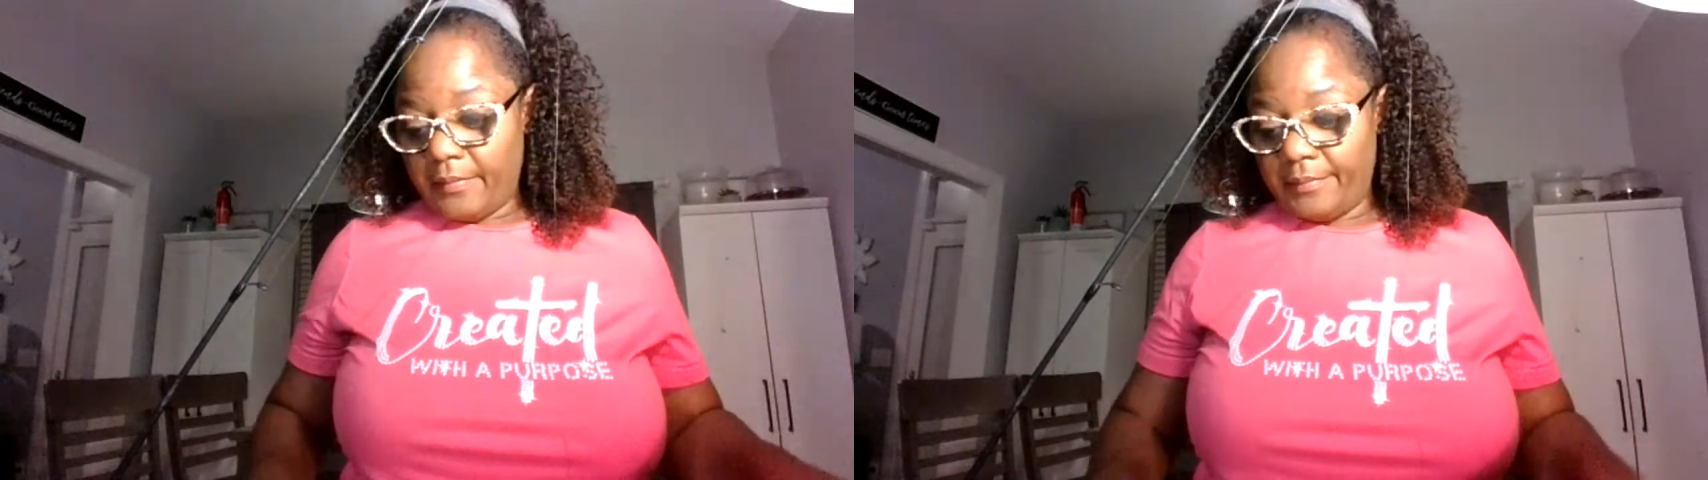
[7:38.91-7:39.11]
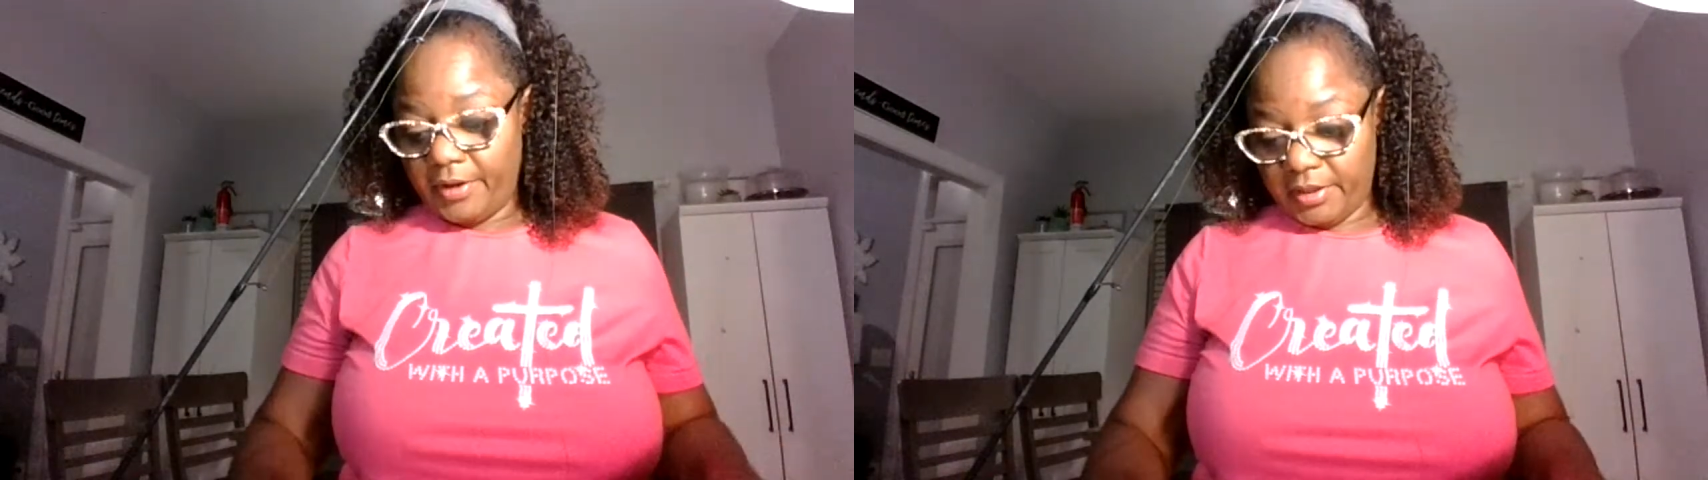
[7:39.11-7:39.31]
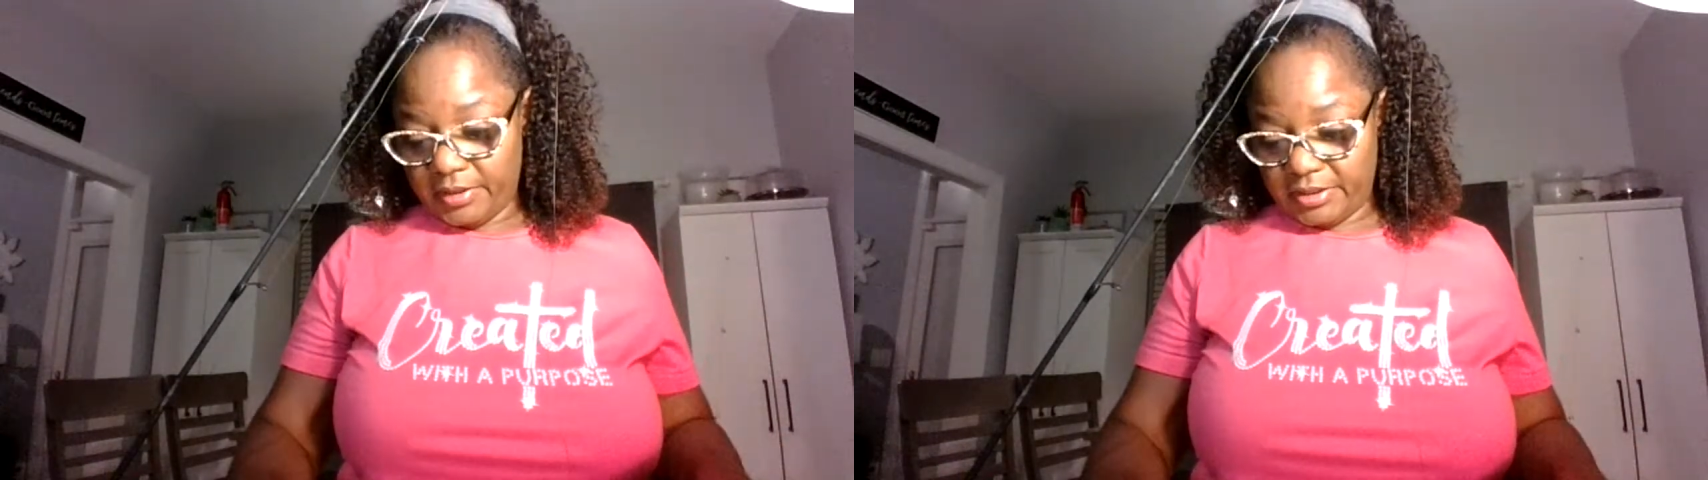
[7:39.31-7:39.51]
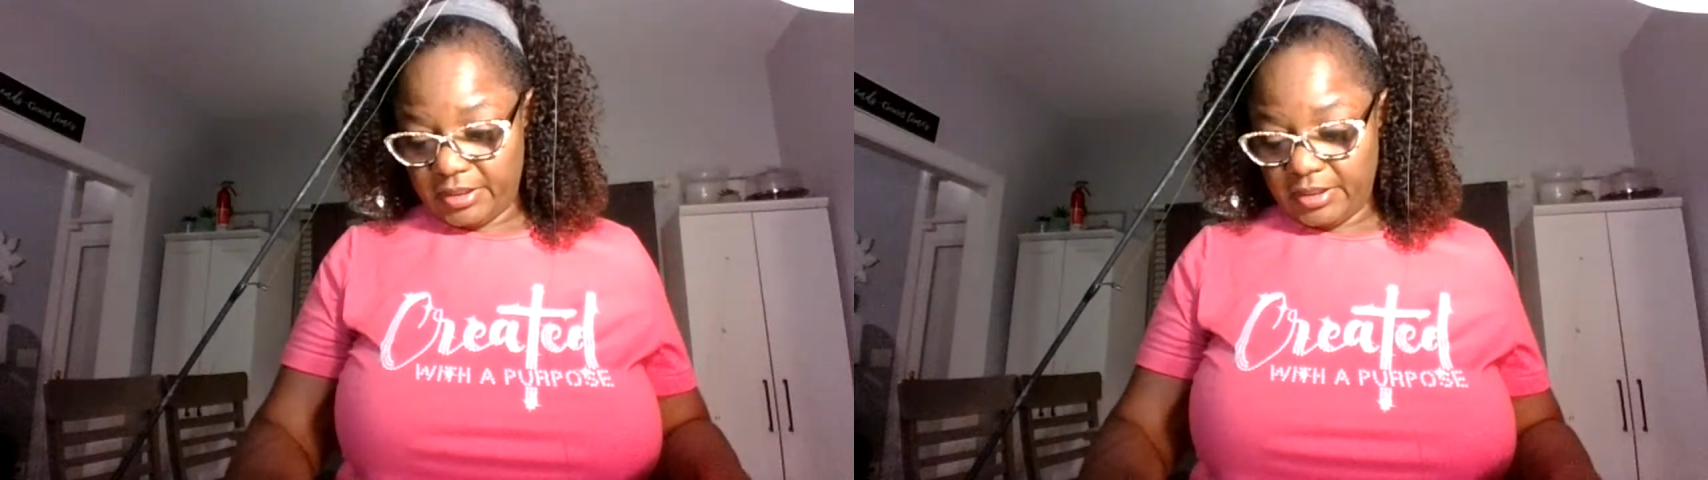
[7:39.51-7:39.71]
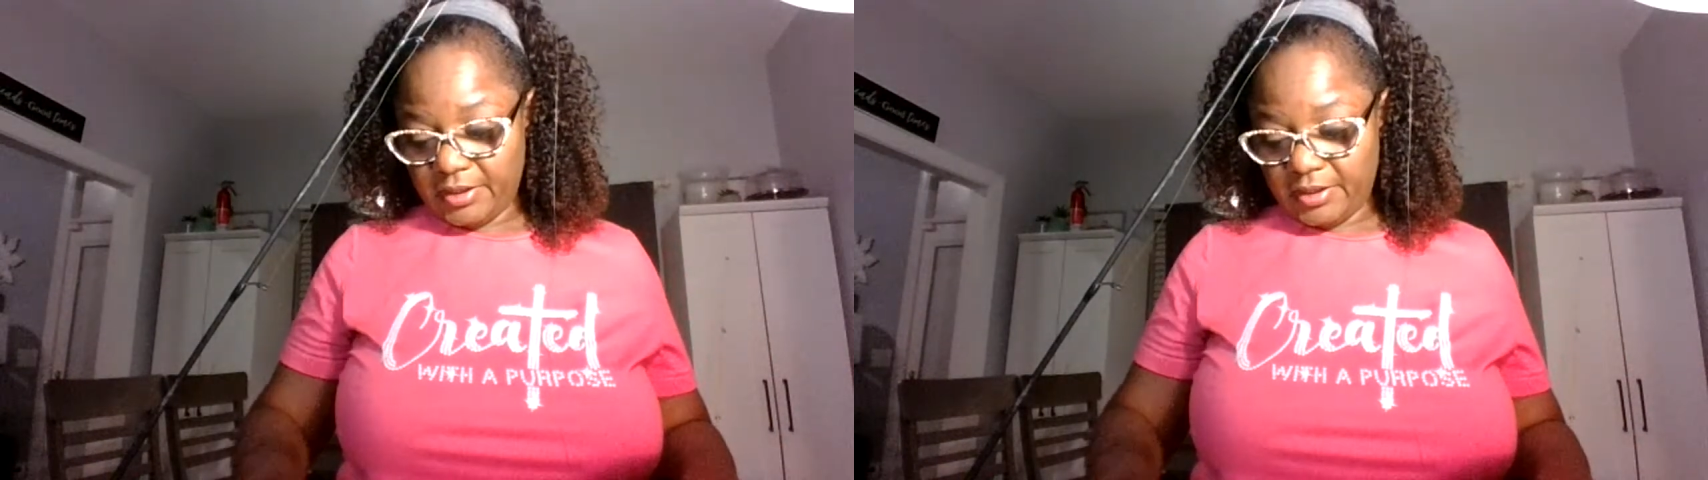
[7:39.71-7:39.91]
but
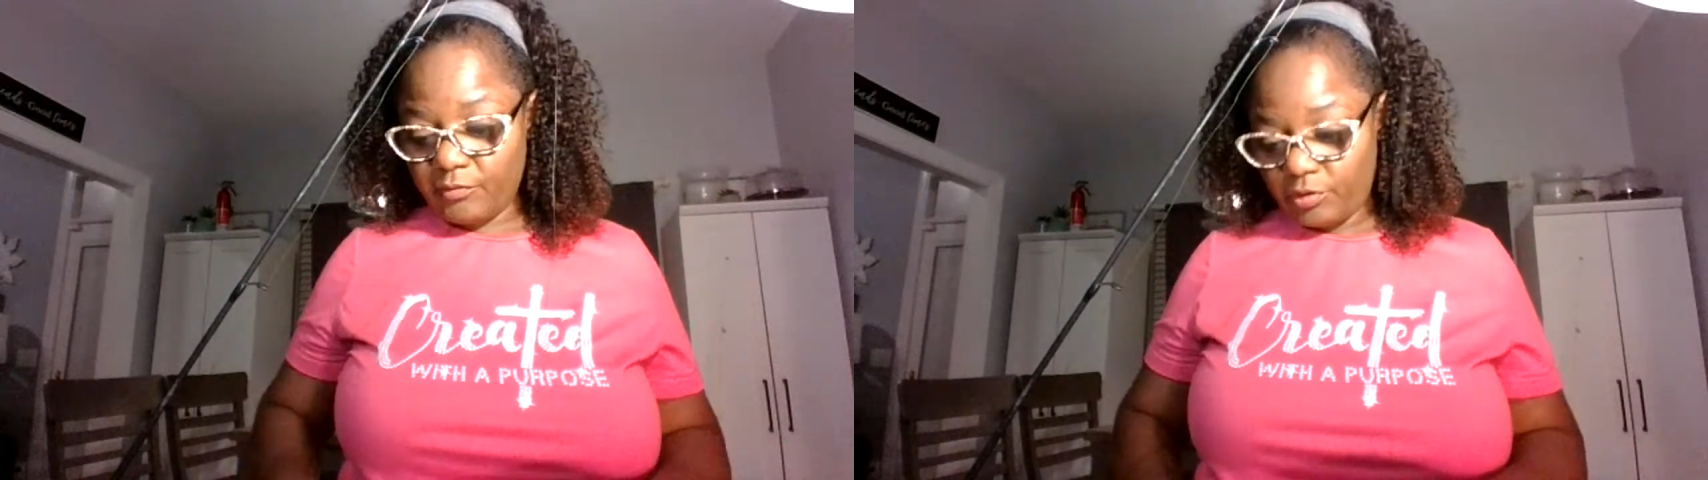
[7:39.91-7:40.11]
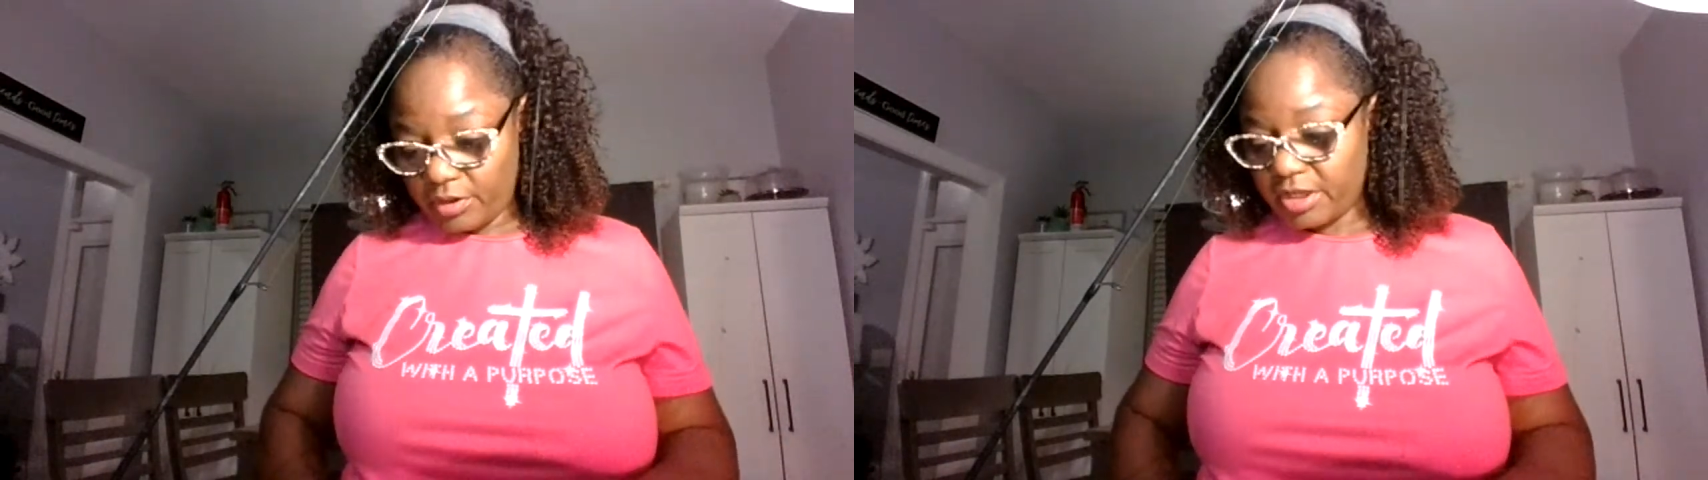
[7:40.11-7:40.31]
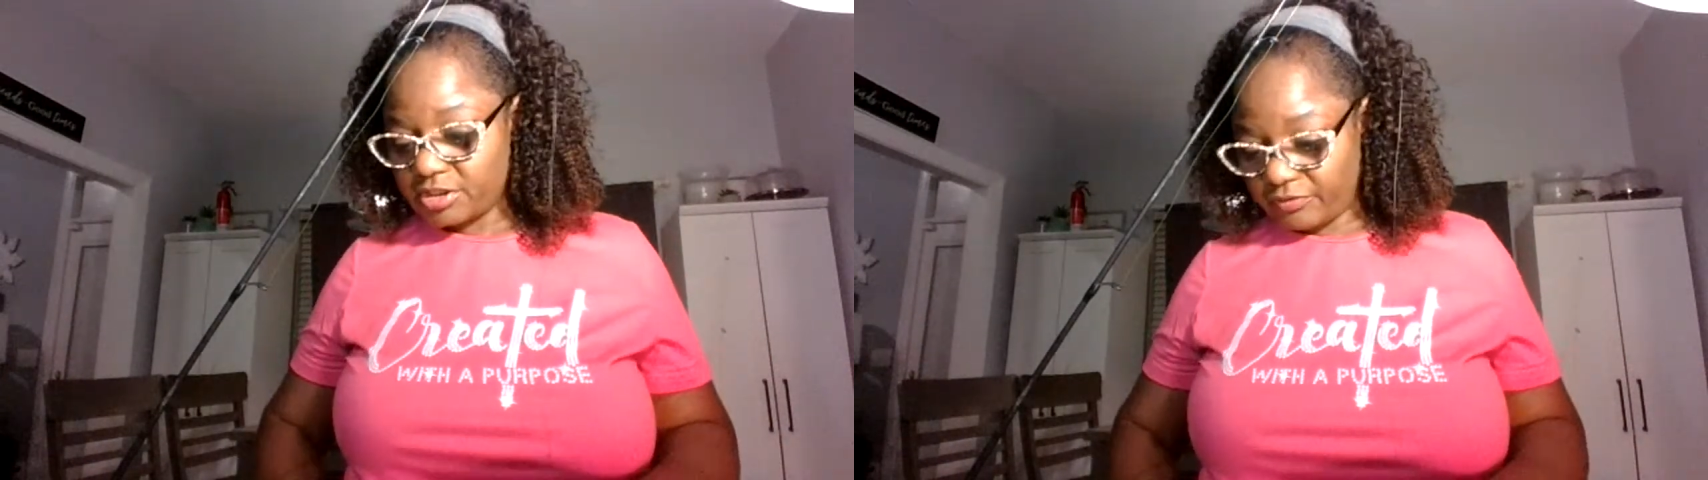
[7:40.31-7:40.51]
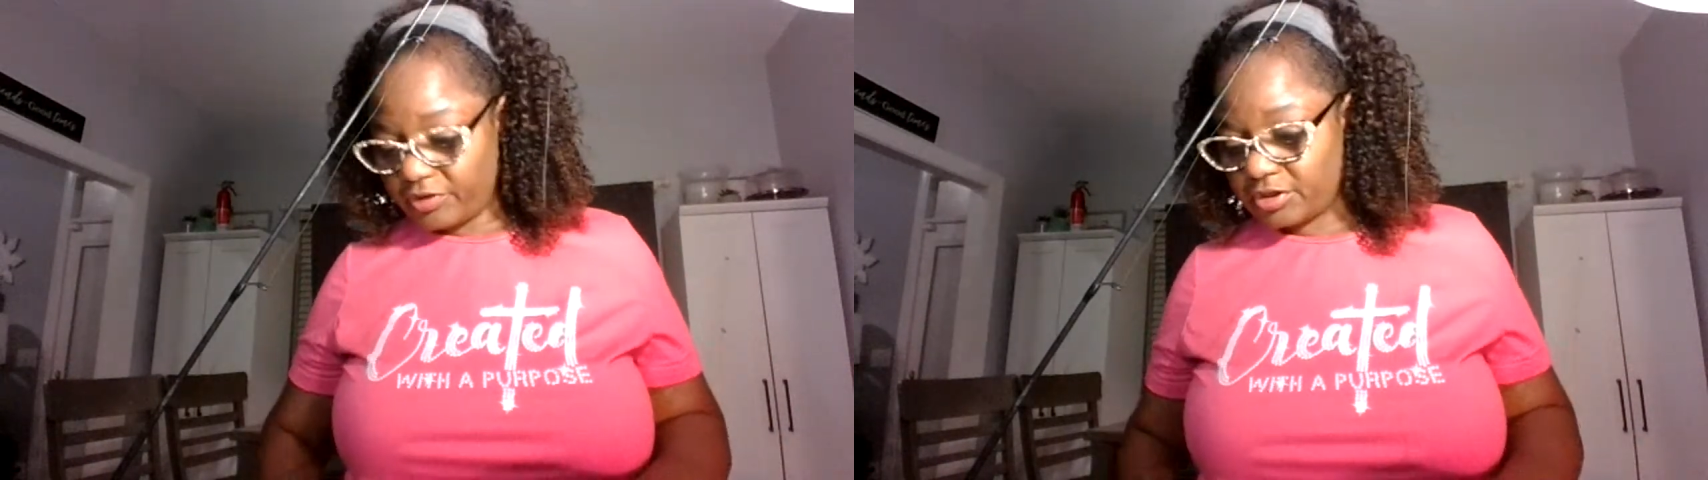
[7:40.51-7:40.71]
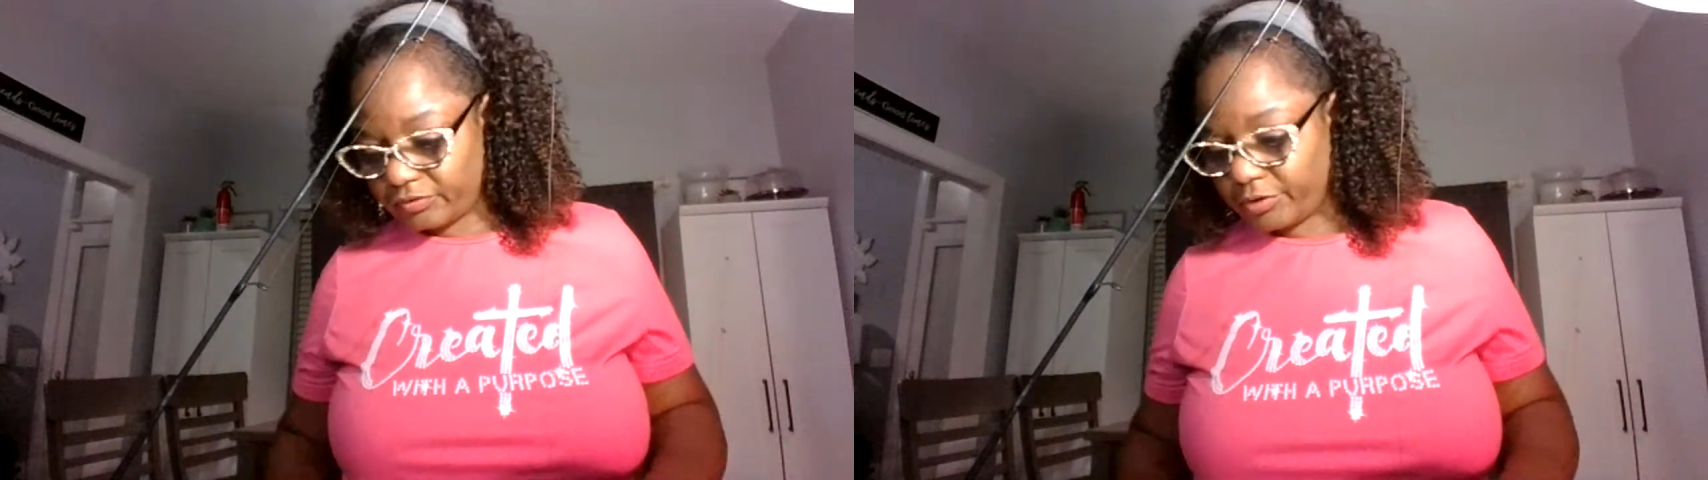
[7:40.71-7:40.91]
they will catch a
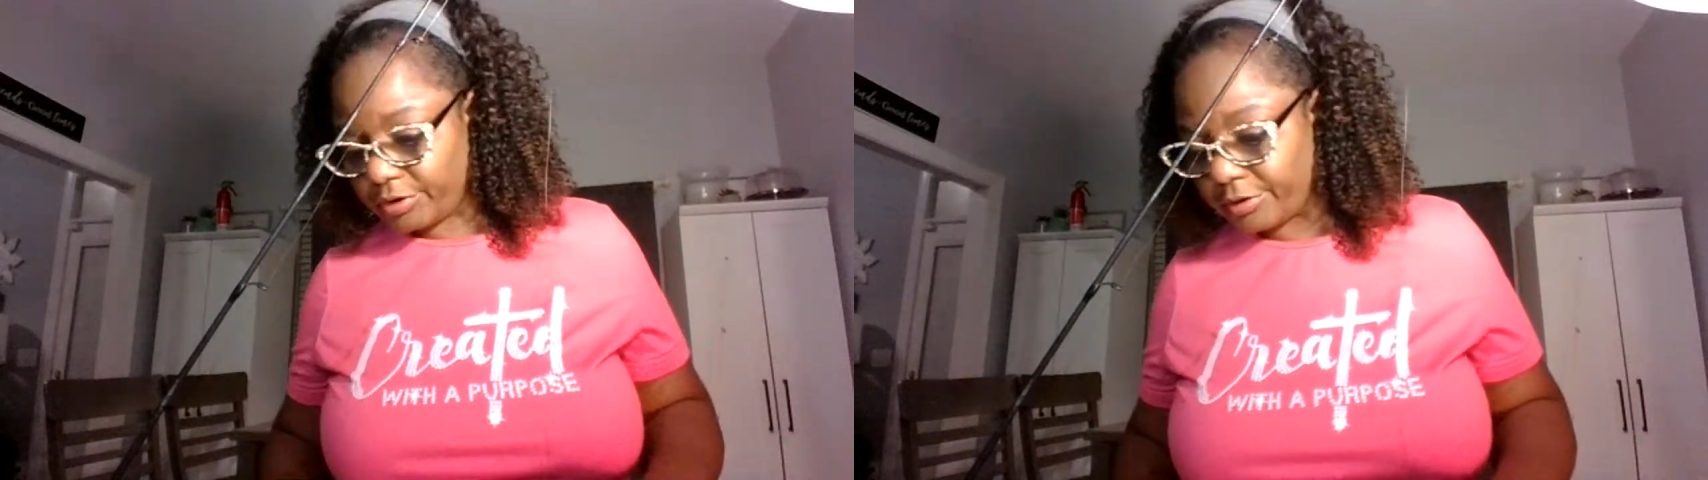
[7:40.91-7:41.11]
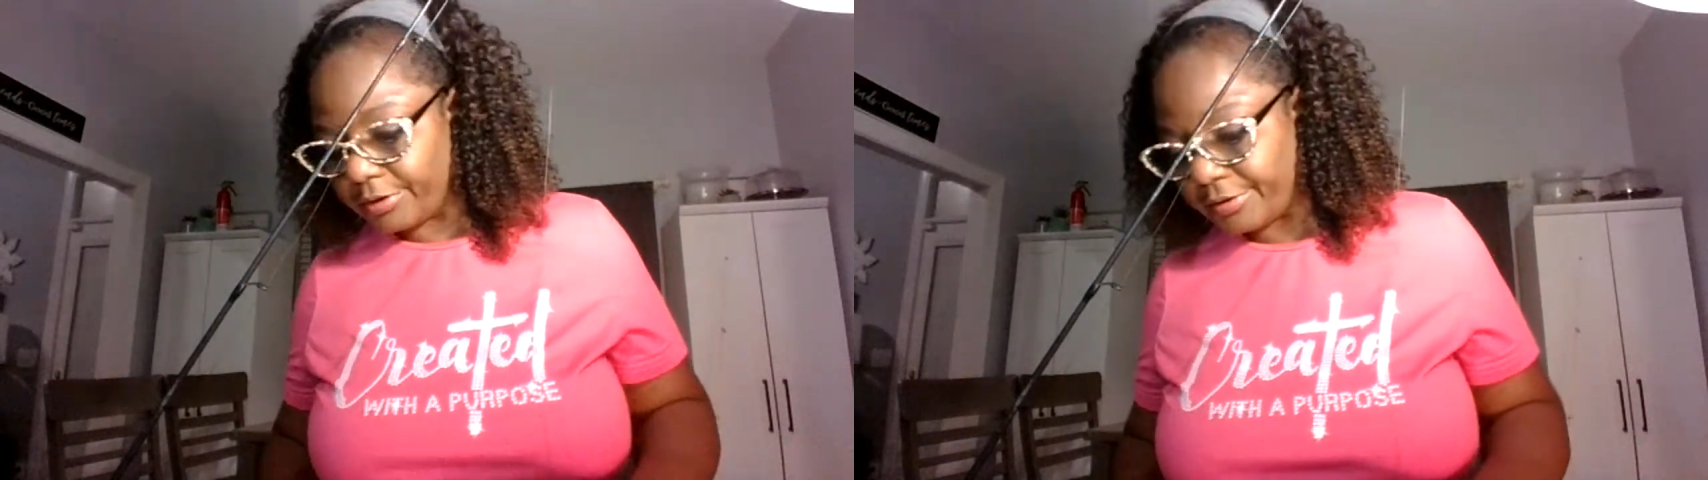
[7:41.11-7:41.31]
fish for you.